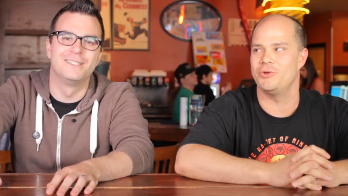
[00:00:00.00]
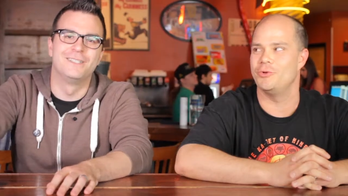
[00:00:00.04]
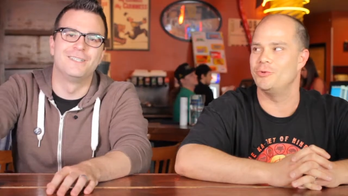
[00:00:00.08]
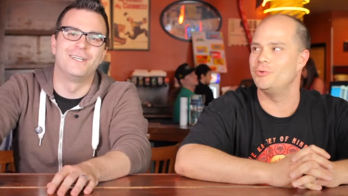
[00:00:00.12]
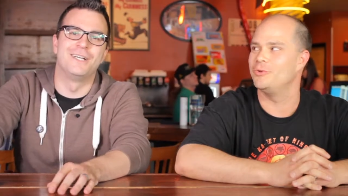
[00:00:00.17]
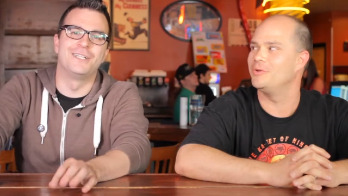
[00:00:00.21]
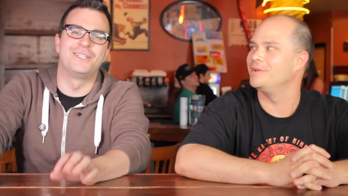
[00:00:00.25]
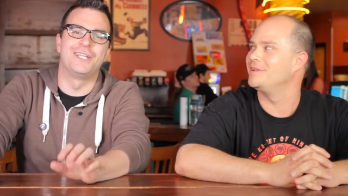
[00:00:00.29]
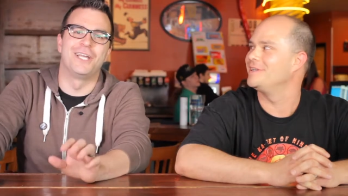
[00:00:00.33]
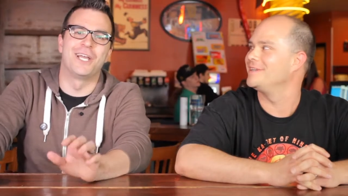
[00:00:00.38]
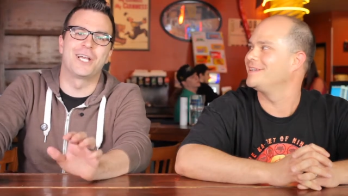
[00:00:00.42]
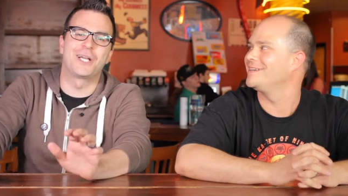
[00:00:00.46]

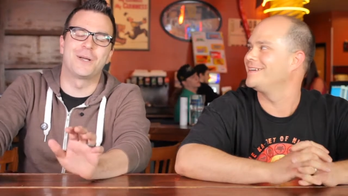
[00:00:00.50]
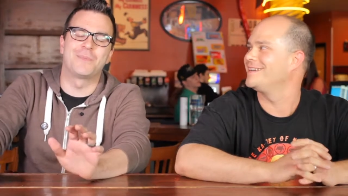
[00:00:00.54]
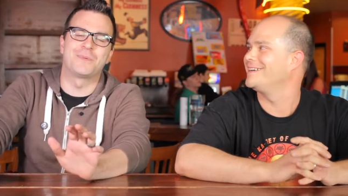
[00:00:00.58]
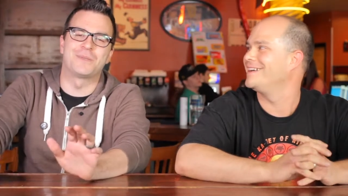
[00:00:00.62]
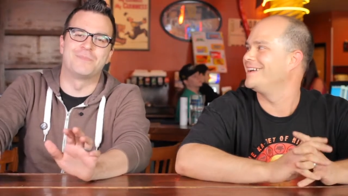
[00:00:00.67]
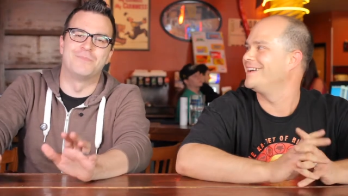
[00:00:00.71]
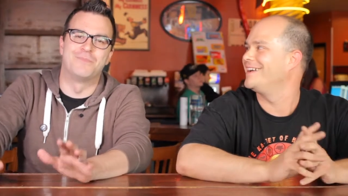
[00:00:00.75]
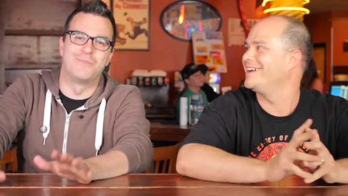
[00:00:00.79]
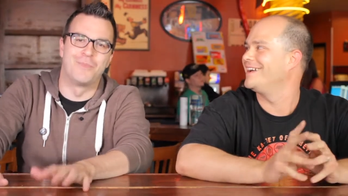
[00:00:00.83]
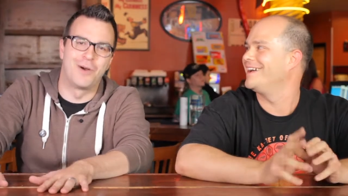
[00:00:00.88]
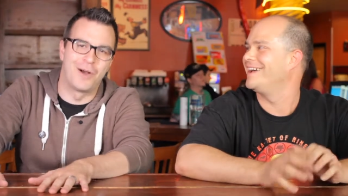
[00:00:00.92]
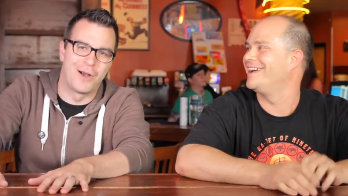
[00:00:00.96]
Speaker 1: cute? It's
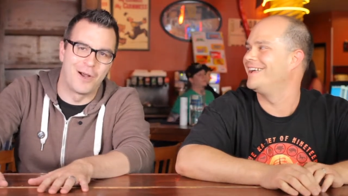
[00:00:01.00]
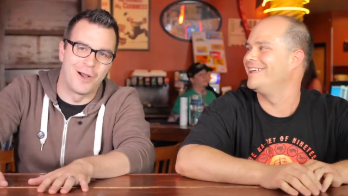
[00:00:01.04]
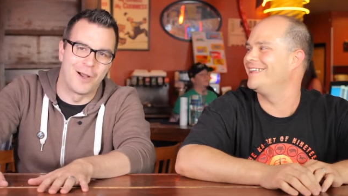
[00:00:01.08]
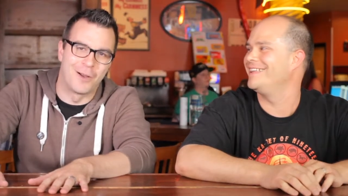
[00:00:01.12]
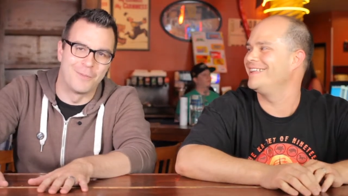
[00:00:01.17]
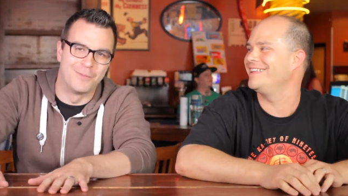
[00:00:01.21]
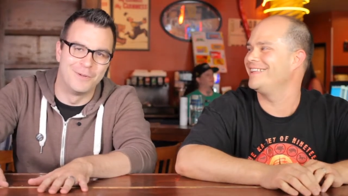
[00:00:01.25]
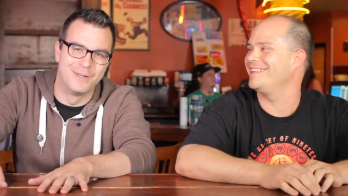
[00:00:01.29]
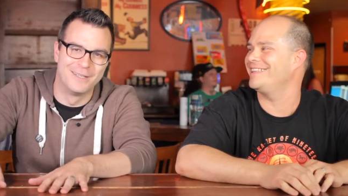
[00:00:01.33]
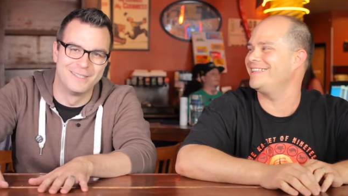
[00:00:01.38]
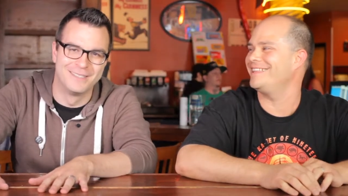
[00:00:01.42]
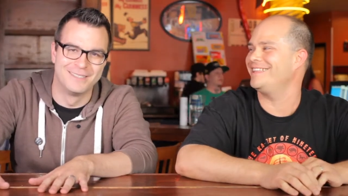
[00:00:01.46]
Hiccup's
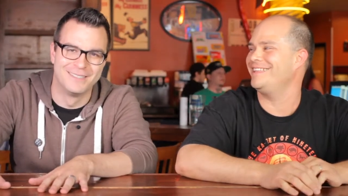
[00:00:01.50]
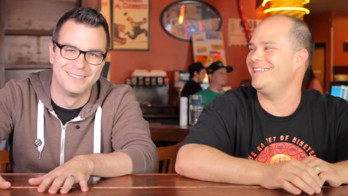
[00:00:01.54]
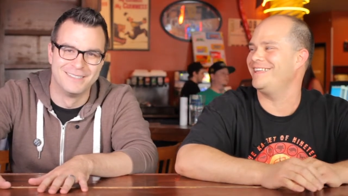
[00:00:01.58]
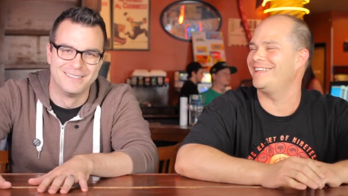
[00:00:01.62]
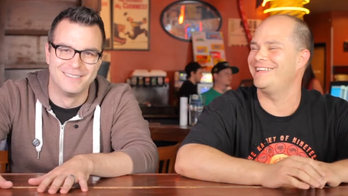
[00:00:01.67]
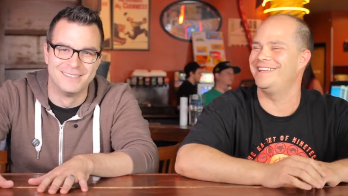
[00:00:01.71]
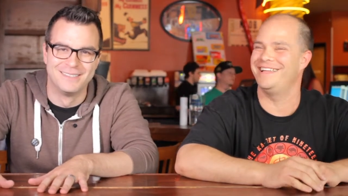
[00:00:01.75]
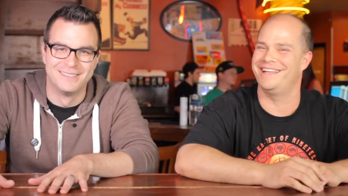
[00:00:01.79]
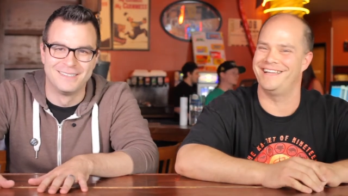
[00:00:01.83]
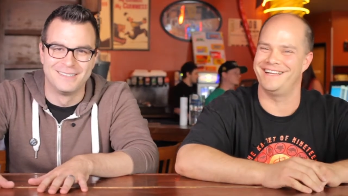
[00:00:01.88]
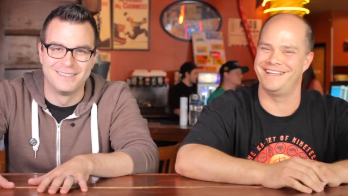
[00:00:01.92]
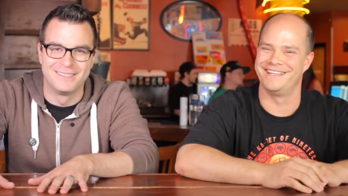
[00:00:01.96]
mom.
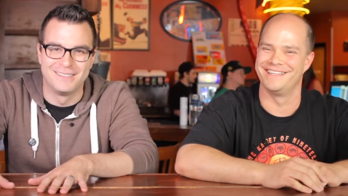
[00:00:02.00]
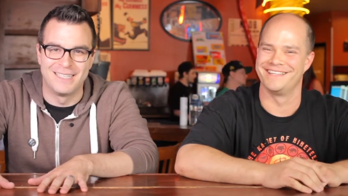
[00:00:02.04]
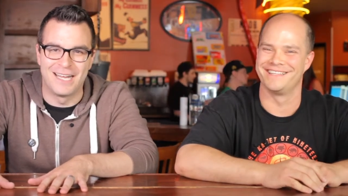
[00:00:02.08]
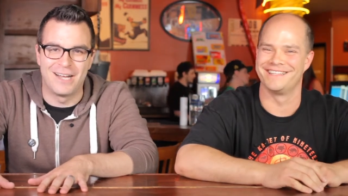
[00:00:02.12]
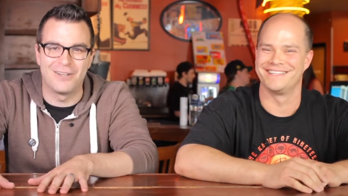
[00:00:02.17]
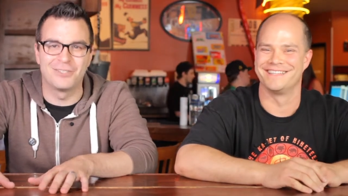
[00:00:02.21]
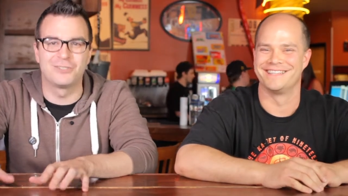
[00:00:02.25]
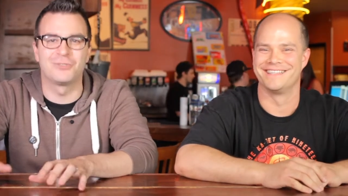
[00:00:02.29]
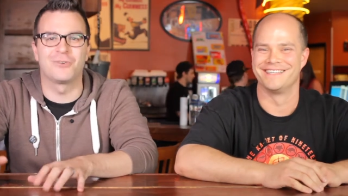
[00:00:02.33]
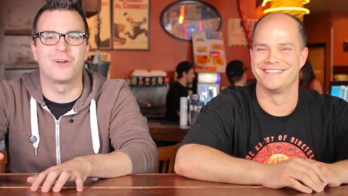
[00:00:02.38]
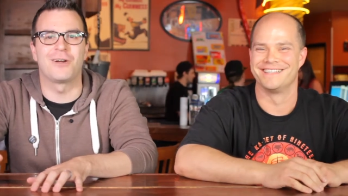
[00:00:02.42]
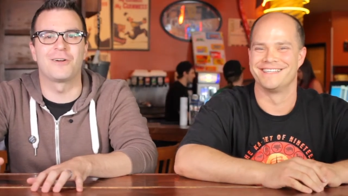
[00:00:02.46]

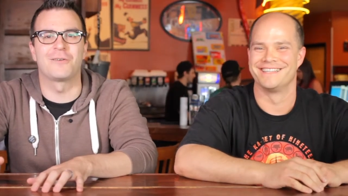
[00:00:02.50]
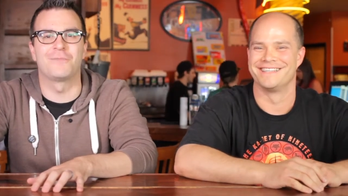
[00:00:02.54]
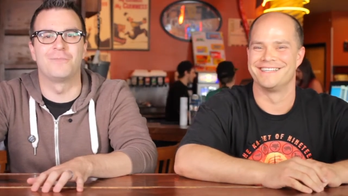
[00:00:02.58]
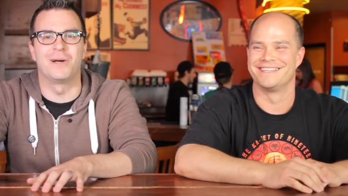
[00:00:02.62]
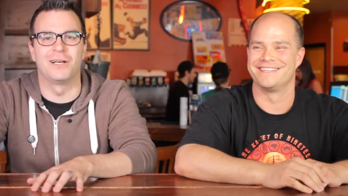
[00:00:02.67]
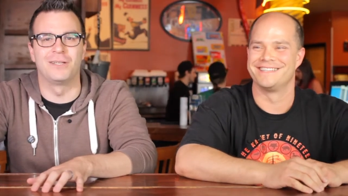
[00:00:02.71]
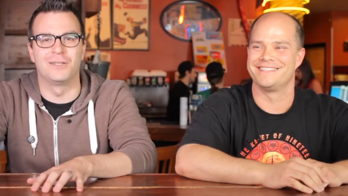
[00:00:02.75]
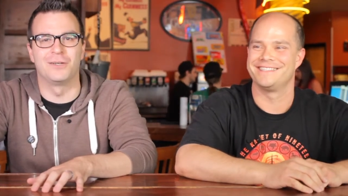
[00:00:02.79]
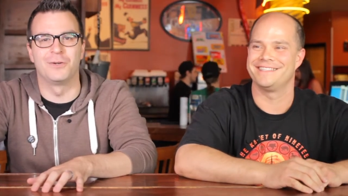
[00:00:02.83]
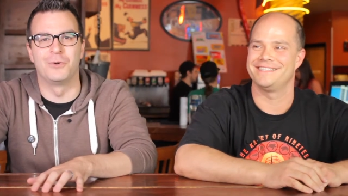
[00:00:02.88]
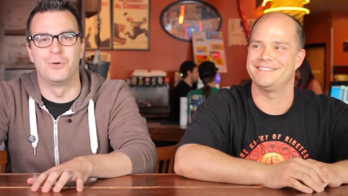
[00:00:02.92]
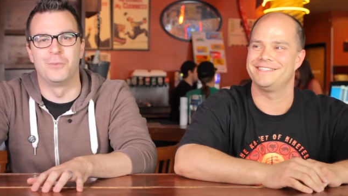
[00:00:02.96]
Now Gerard
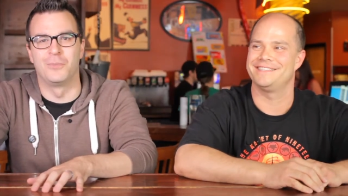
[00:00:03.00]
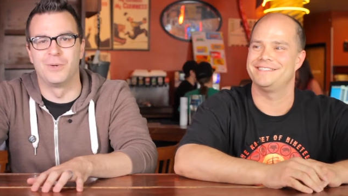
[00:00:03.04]
Butler,